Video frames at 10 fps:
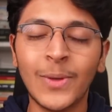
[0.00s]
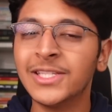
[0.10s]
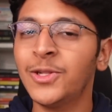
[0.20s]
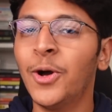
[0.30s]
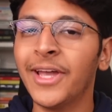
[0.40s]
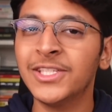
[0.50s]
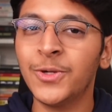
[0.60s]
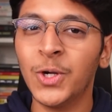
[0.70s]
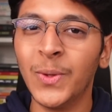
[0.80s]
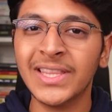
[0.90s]
as long as
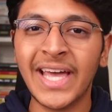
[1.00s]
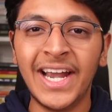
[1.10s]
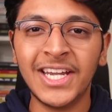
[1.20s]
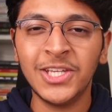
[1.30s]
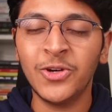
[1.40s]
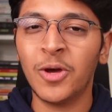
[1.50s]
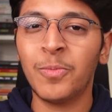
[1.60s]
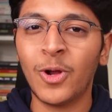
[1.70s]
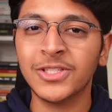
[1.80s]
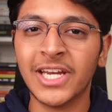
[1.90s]
you're doing that, your
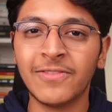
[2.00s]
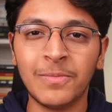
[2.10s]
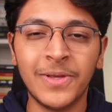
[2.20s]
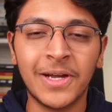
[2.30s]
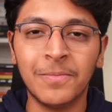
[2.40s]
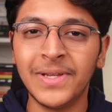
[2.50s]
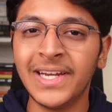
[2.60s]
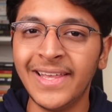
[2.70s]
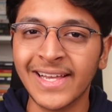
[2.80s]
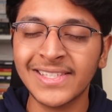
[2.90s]
project will be
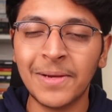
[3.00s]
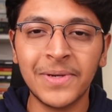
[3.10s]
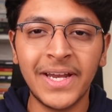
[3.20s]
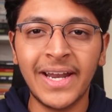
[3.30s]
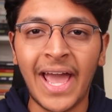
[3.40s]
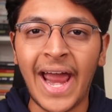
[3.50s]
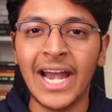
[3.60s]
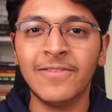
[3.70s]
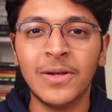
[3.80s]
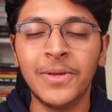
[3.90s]
completely accepted
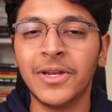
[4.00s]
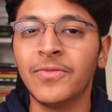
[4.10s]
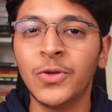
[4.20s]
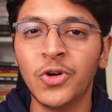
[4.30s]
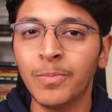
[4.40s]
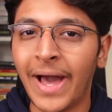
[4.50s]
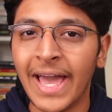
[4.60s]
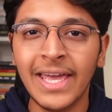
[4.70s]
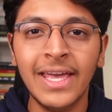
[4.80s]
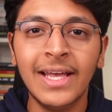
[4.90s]
and will be reviewed
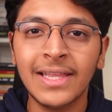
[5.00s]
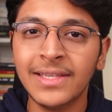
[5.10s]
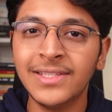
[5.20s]
by the